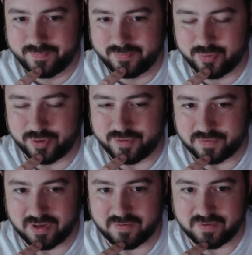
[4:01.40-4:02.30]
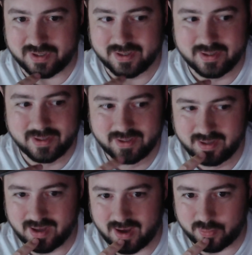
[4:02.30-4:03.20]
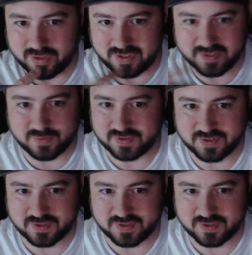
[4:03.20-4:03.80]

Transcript: pretty forgiving, but this was